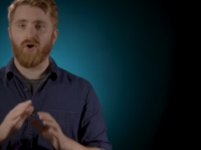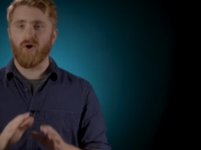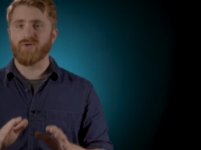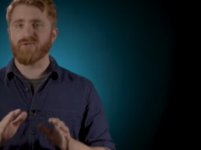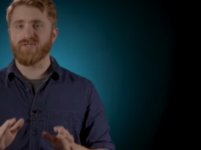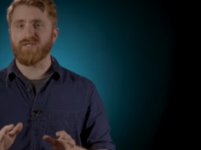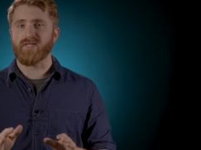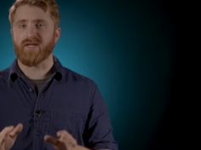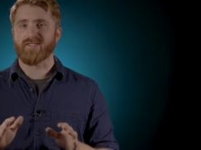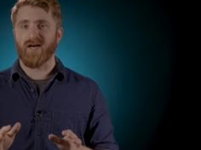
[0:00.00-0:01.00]
all your
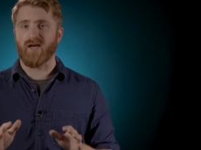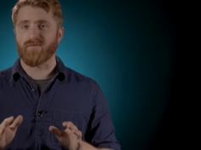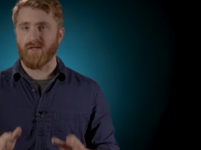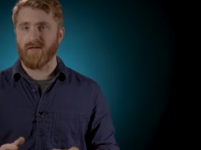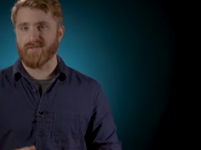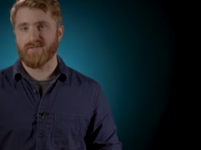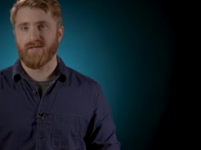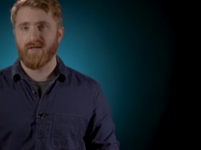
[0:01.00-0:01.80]
CX Hive lights.